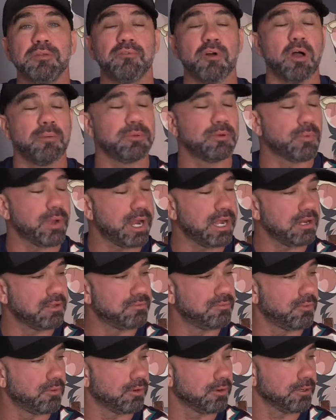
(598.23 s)
you've all been
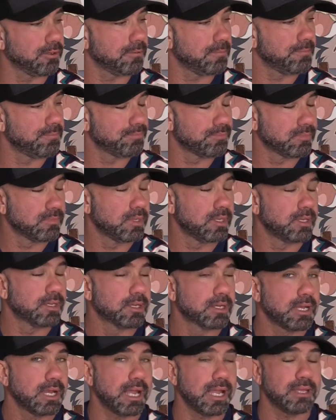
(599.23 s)
waiting for,
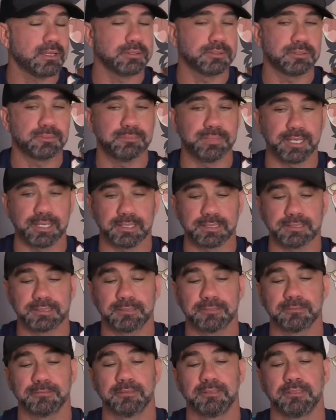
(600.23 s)
Kyle's
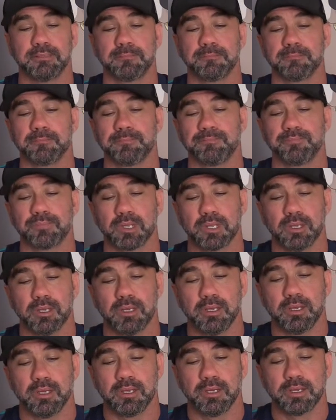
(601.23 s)
picks.
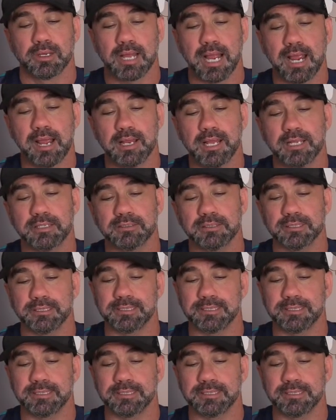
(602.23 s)
Kyle has the